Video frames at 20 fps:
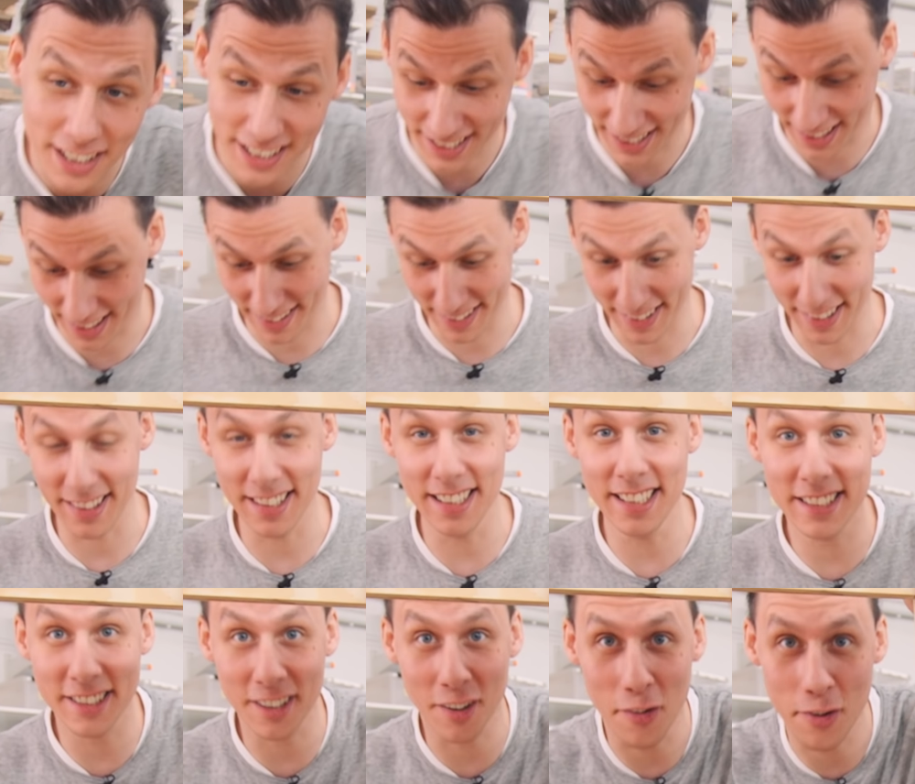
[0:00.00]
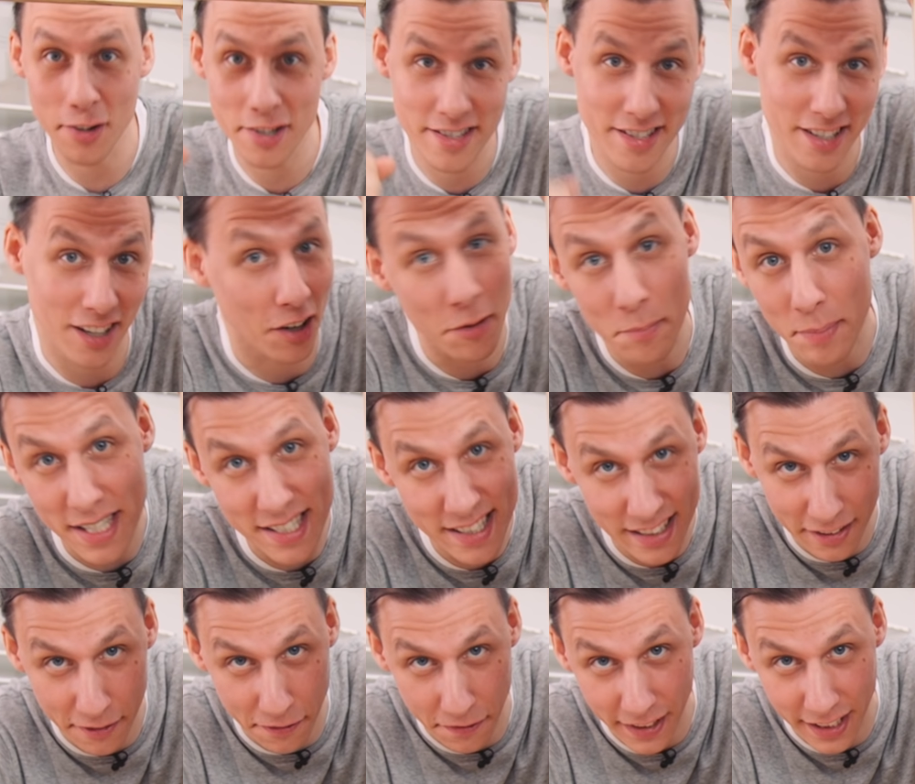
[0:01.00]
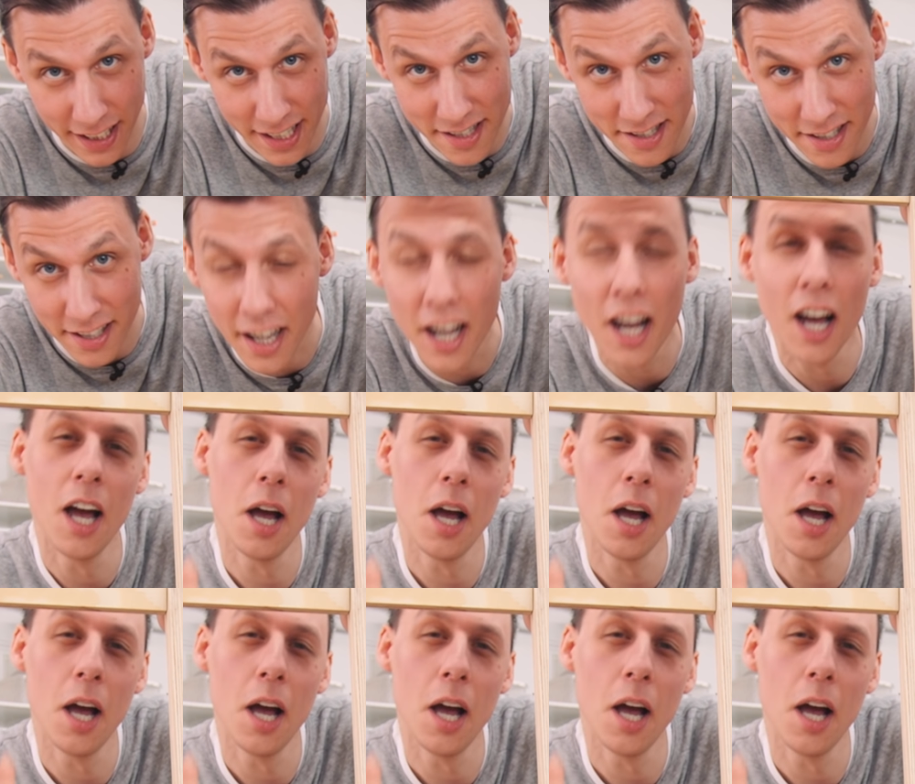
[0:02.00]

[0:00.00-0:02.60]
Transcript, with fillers: it. These sawhorses are basically finished.